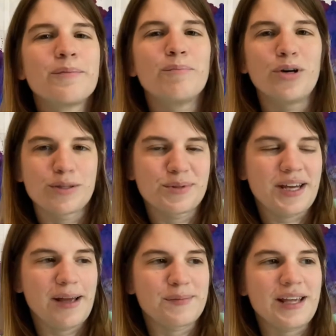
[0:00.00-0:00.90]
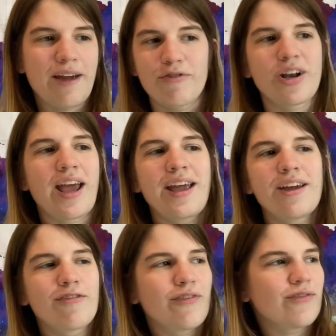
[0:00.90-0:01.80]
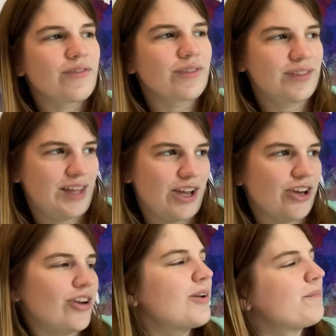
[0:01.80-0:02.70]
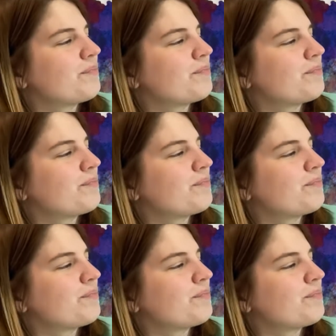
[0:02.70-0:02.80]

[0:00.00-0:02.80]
multiple times every day if they could.